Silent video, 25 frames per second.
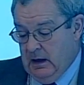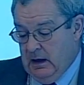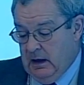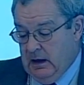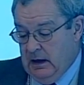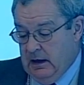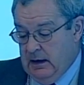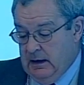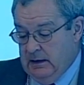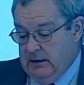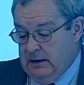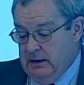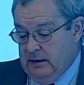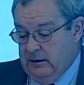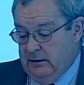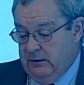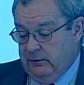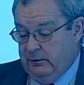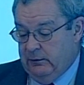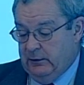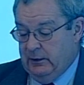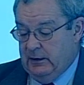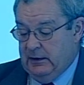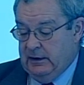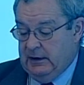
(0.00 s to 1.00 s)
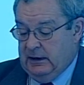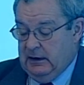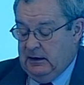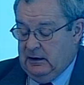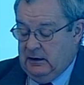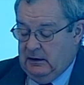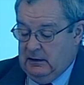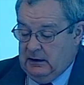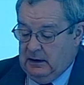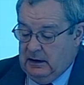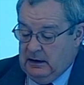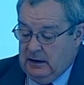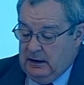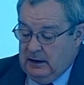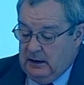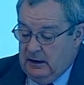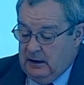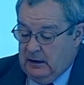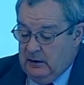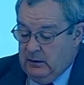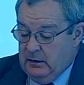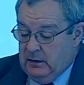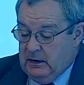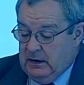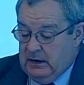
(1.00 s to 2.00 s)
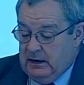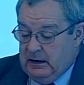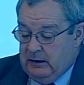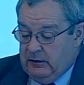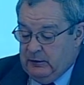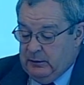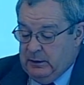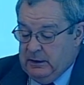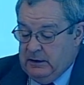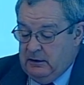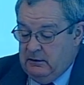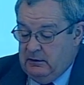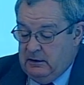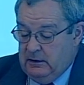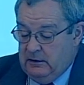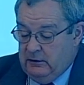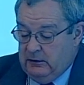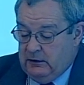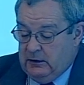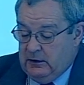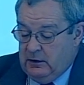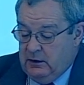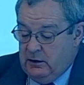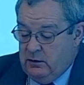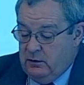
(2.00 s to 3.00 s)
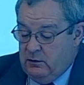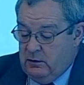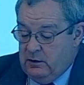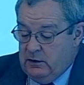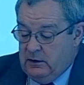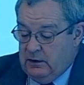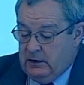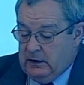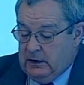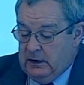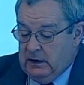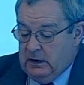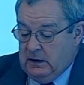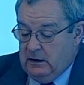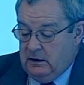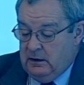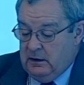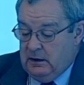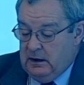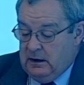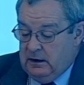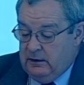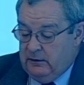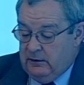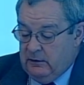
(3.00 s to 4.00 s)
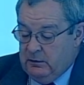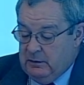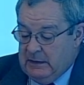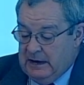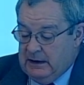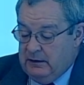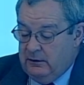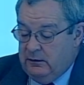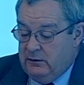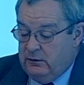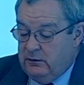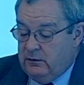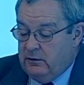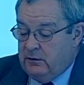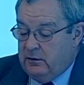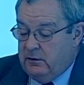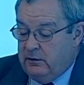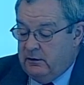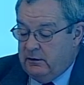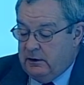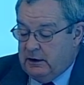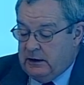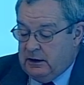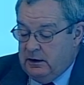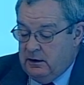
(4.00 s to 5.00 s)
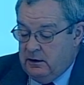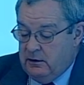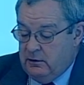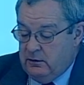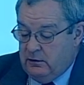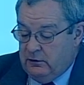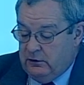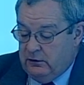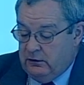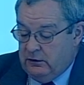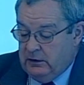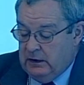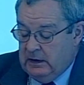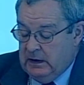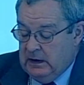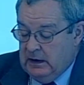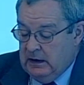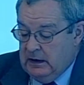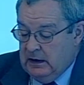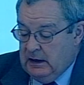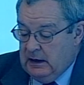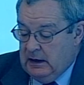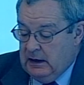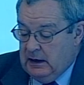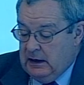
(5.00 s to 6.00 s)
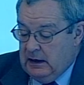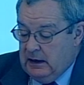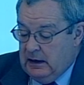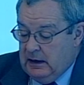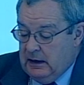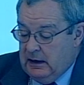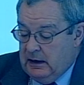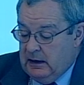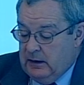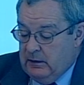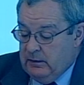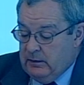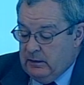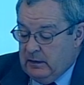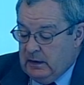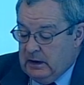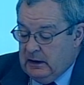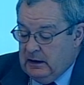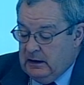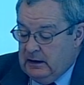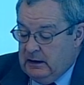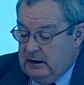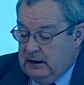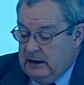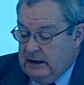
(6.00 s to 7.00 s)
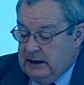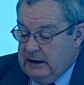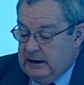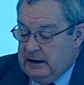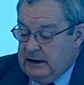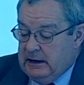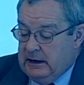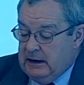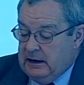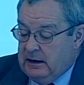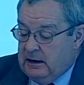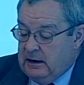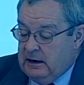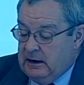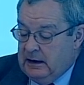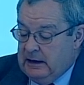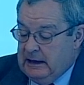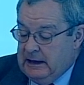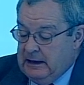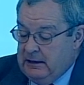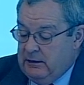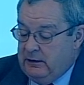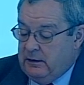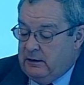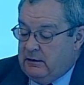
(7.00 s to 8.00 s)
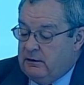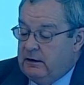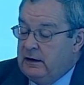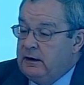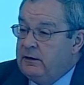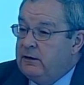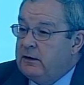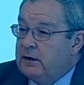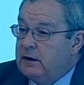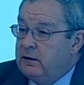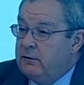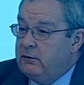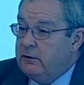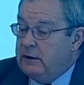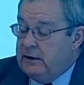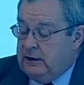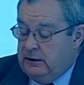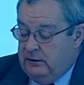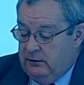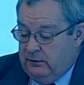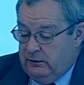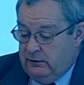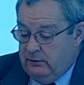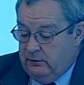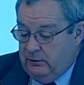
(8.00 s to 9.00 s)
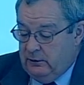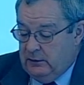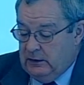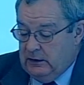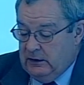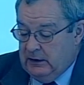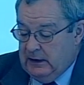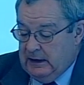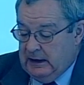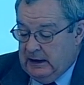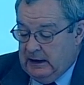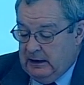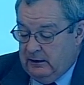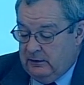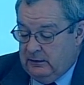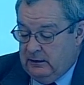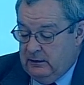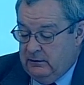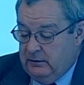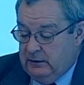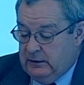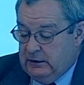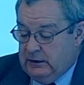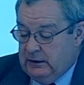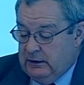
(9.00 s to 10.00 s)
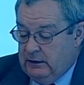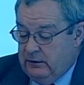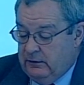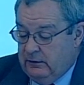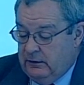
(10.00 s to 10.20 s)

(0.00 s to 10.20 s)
Identifying an experienced co-worker as a mentor or a coach. Linking and integrating a range of learning activities,